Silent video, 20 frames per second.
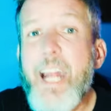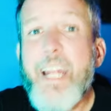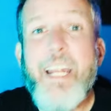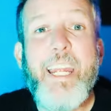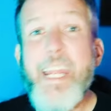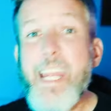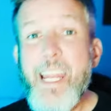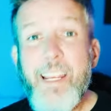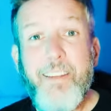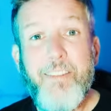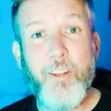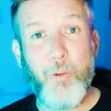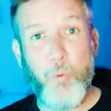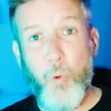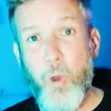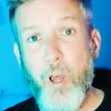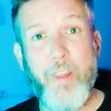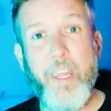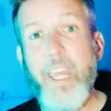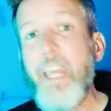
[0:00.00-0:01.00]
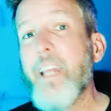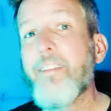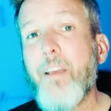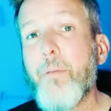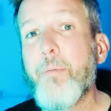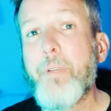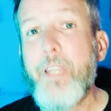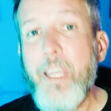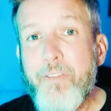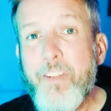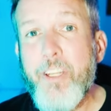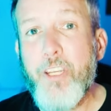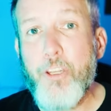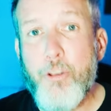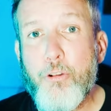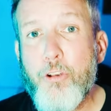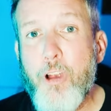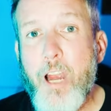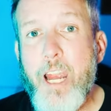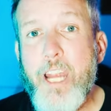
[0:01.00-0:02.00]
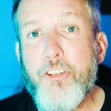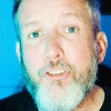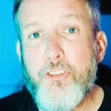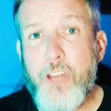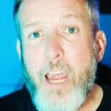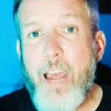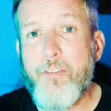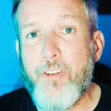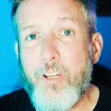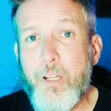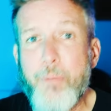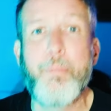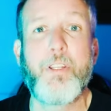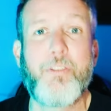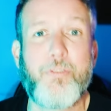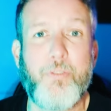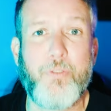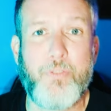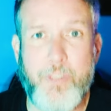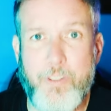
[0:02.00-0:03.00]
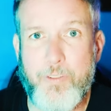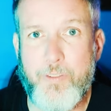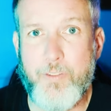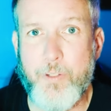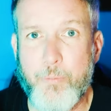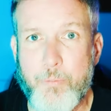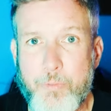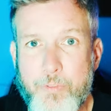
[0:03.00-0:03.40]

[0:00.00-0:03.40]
and he's the one that ends up giving Ukraine Javelin missile systems.